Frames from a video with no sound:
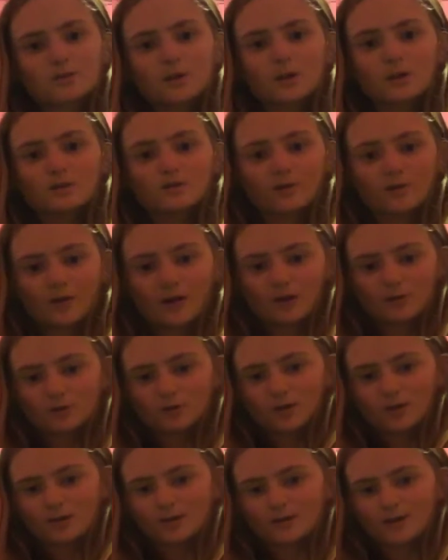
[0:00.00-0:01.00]
some change for
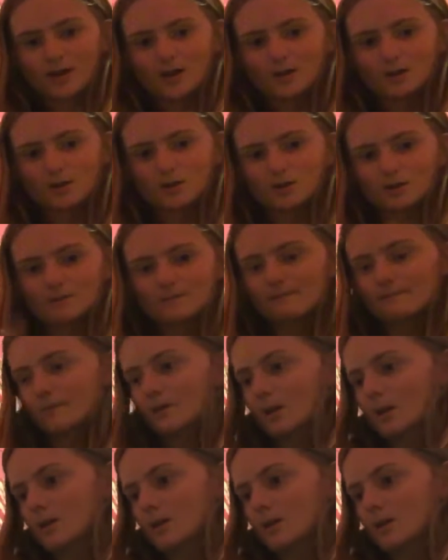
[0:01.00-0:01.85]
that transaction.